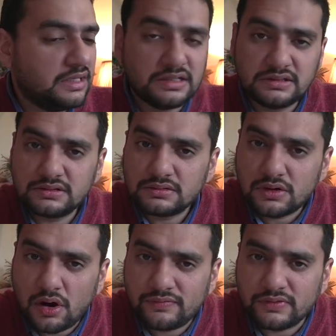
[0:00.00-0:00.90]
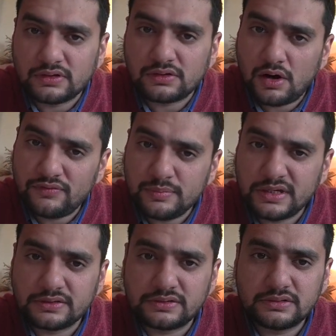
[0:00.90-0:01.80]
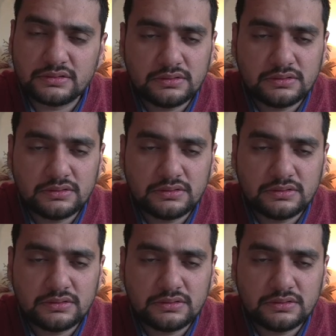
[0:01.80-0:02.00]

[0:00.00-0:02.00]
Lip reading: is coffee beans.